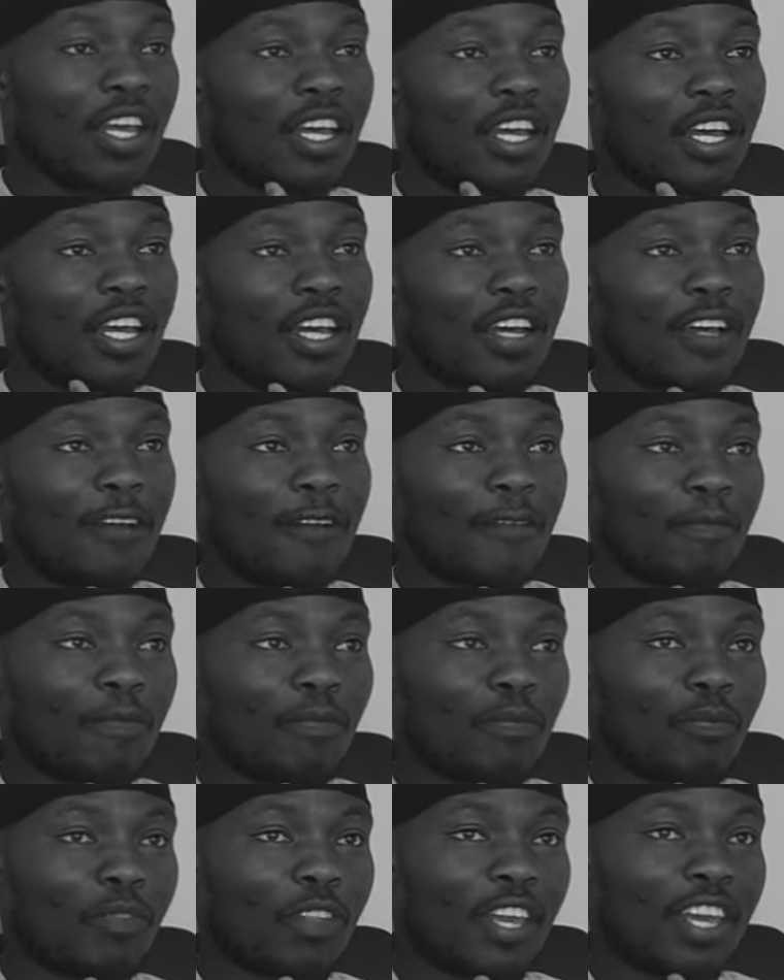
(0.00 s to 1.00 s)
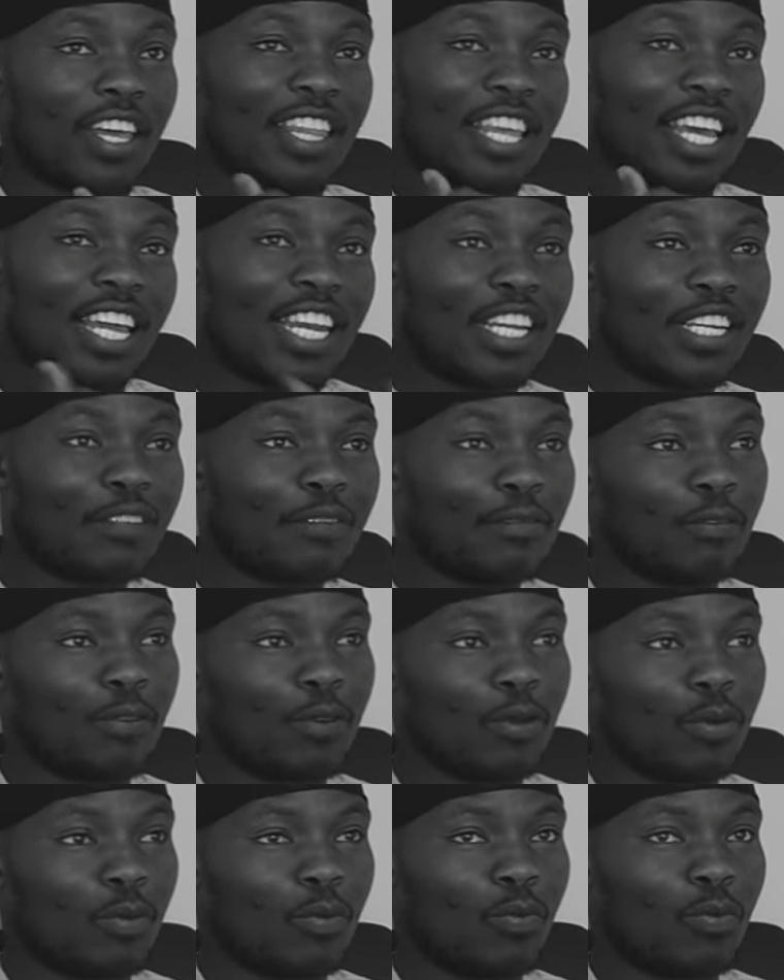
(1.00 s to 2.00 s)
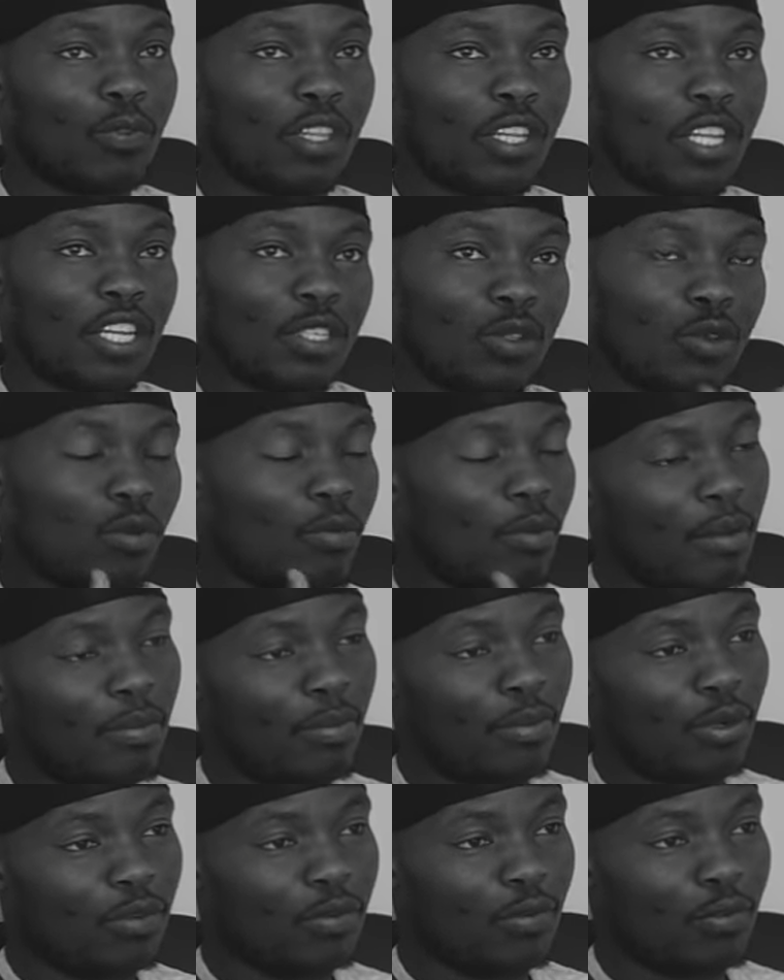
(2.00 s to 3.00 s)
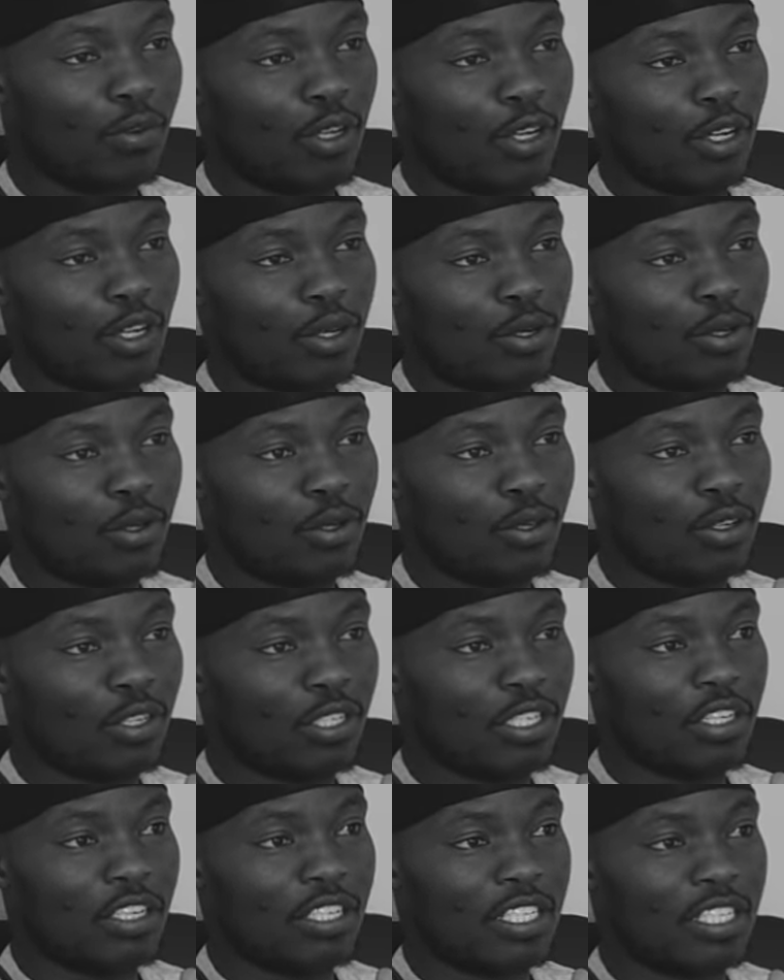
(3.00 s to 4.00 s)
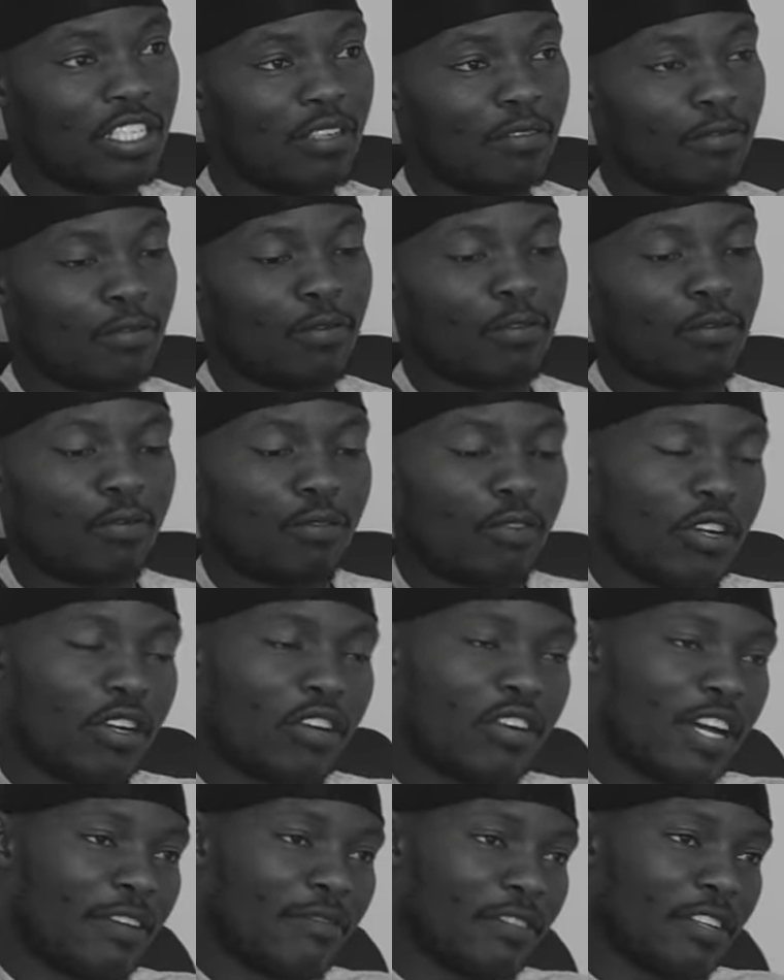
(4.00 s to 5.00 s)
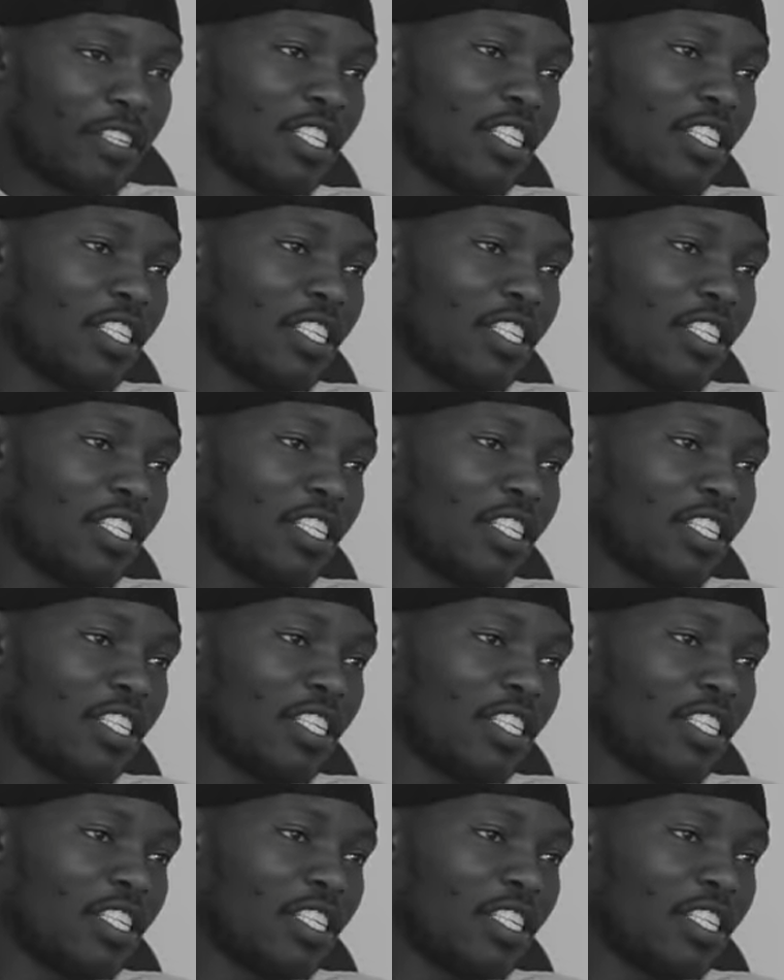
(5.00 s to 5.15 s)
Um, in that interview, they saw my portfolio because I was interviewing for a graphic